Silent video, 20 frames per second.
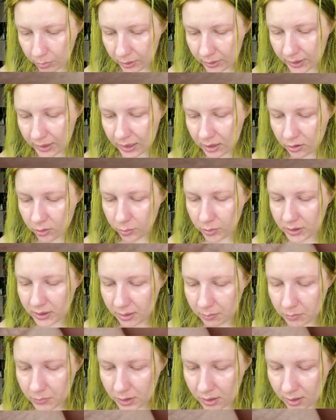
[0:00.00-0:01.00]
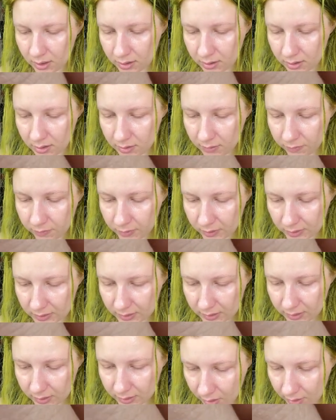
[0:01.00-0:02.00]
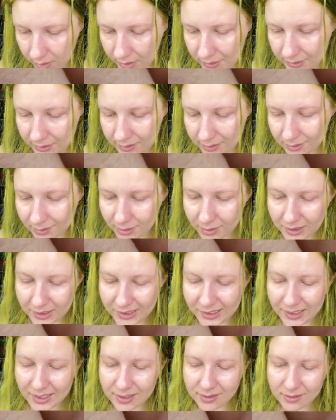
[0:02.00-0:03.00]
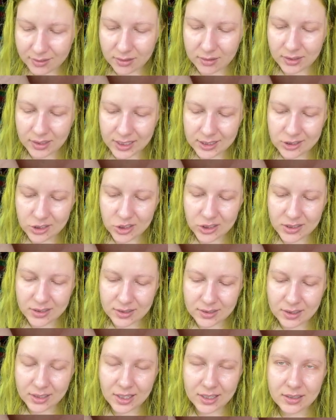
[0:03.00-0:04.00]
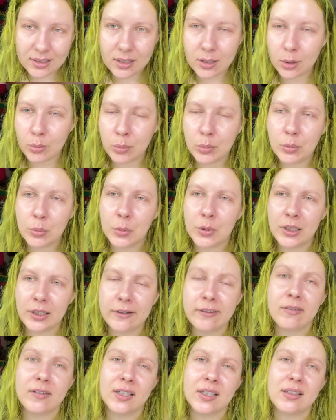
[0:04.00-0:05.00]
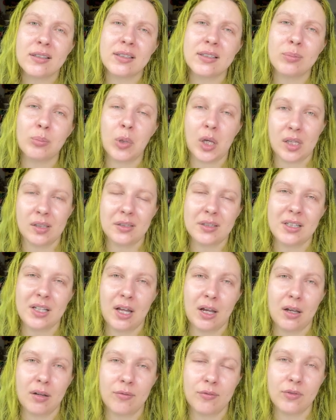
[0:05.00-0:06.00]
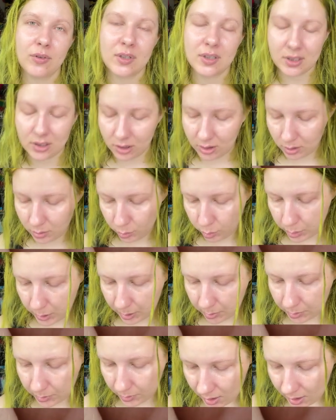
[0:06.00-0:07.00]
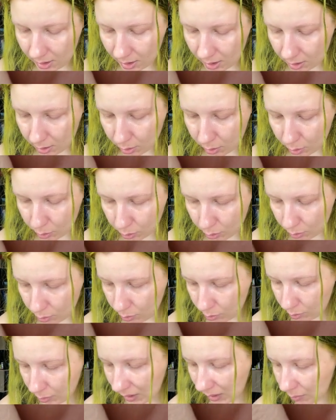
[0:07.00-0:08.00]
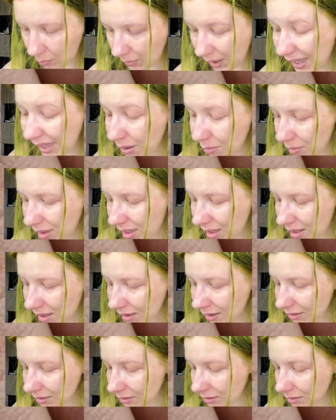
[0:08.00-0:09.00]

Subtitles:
here, but I'm not gonna fix it. Let's just let him live his best life. This little bubble, I don't know, maybe I can,